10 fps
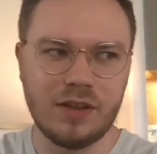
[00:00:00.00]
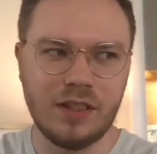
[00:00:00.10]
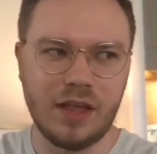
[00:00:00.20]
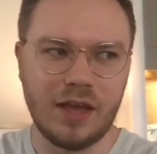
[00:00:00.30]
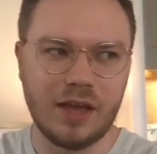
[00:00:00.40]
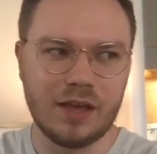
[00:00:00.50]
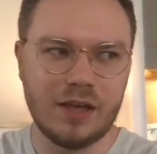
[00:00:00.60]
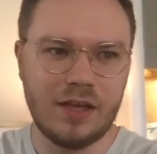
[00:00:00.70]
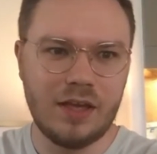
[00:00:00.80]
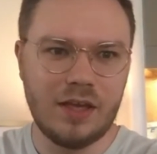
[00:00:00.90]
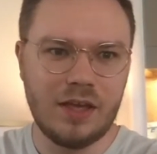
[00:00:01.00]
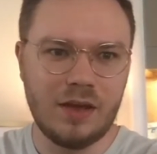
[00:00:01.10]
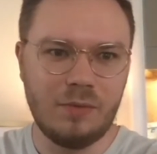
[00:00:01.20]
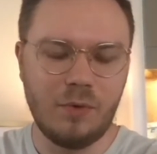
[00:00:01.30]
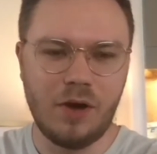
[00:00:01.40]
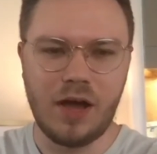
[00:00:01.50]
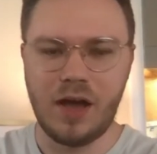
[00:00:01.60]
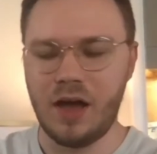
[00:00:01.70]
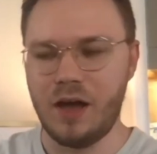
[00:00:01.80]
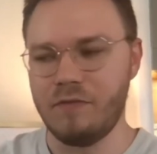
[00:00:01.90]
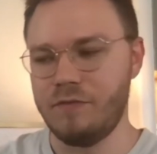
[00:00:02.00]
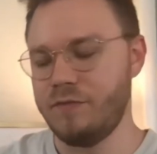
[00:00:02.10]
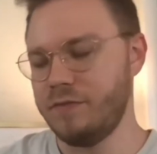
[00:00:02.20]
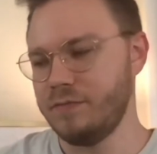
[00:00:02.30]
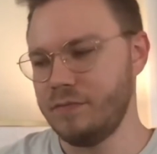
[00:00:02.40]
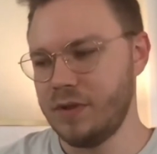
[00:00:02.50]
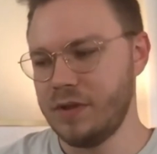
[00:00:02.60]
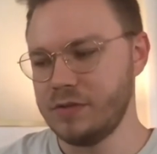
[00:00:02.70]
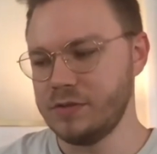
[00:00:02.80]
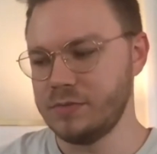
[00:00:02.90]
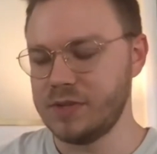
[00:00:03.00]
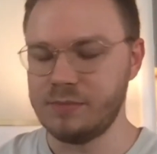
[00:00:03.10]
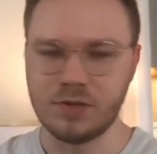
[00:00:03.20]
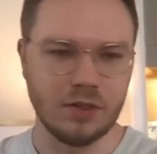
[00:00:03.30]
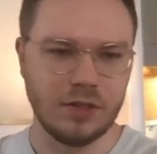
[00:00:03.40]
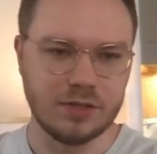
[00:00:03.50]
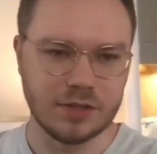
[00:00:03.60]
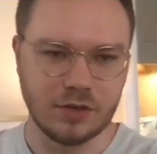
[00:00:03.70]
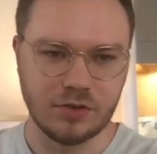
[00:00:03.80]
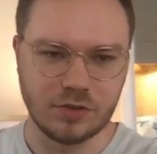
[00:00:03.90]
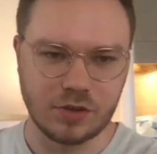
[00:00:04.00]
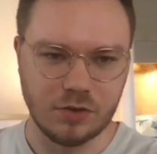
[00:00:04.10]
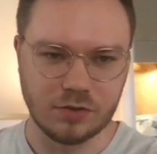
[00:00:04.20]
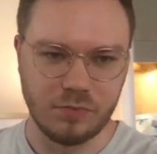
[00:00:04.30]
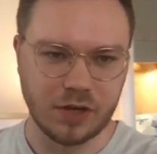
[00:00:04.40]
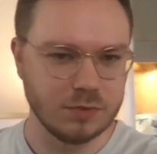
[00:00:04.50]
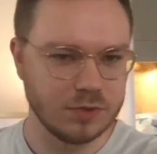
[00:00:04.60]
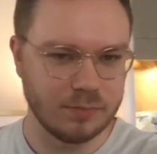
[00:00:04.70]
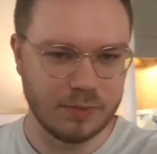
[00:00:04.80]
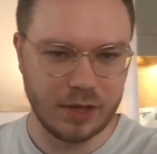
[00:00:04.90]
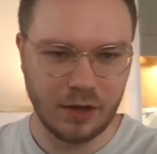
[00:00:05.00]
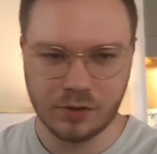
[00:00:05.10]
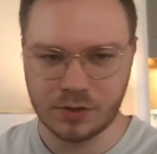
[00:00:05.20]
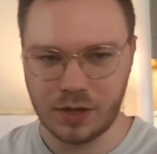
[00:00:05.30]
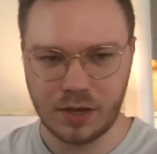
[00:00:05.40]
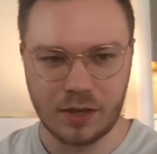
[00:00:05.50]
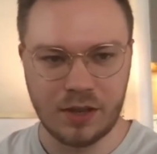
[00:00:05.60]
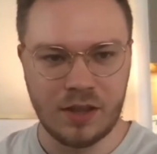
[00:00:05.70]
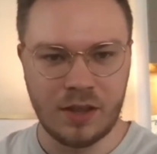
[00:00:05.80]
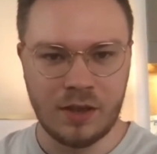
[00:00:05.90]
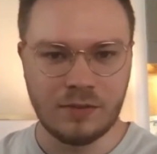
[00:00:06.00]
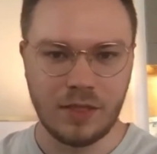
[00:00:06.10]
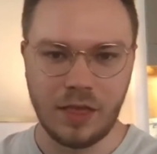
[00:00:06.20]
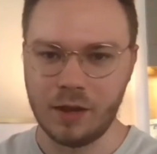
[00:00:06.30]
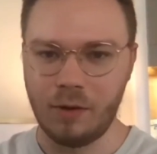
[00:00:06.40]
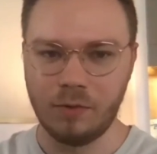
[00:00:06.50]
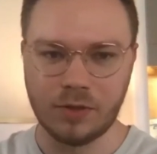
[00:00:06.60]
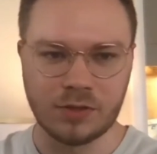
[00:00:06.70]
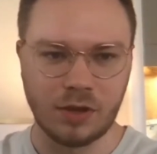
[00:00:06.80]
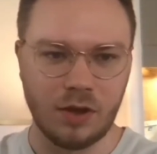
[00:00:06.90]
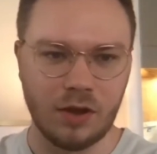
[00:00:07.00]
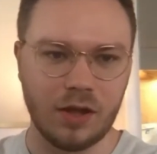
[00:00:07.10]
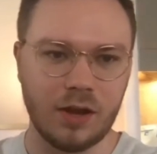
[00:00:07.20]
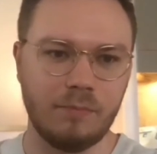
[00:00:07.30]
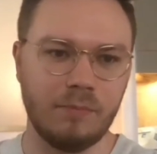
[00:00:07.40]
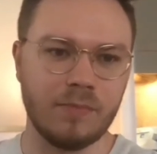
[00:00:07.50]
Like we'll have sometimes our lead singer just goes and writes with somebody else, and did I come out with the song? And I'm